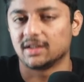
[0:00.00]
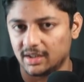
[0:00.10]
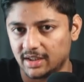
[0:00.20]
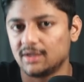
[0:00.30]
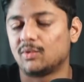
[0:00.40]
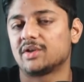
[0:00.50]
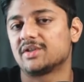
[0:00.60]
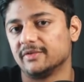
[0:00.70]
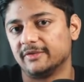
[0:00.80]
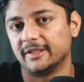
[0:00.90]
Now I'll tell you what
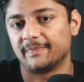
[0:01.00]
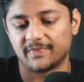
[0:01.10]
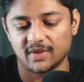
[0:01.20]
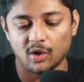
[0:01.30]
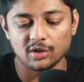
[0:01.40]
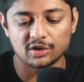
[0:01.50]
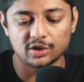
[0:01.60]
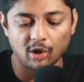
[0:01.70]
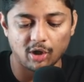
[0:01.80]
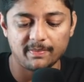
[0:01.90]
is different.
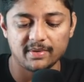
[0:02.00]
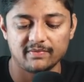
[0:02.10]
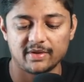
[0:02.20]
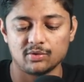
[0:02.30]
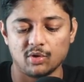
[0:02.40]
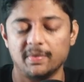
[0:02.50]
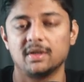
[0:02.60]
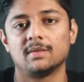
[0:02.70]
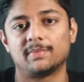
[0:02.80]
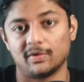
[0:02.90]
On top, when you
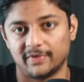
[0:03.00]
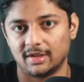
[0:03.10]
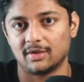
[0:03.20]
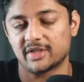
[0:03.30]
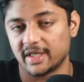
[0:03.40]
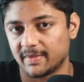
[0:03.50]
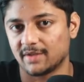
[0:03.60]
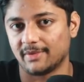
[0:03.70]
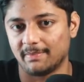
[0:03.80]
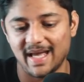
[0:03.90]
open a profit and loss statement
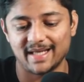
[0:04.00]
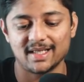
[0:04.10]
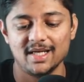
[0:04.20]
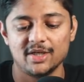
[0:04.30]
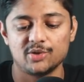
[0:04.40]
of a bank,